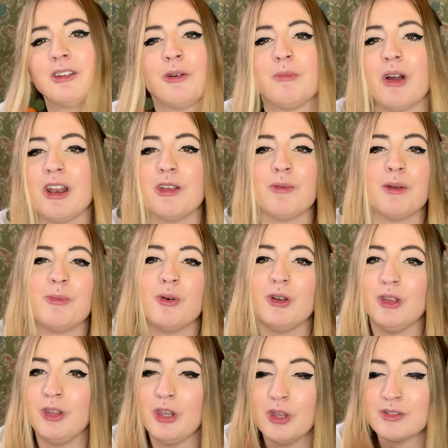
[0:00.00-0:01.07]
Non-binary people who
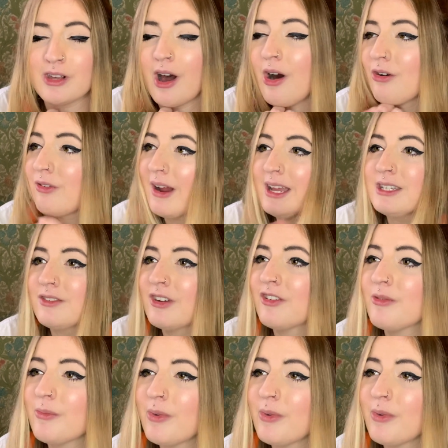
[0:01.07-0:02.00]
use a whole range of different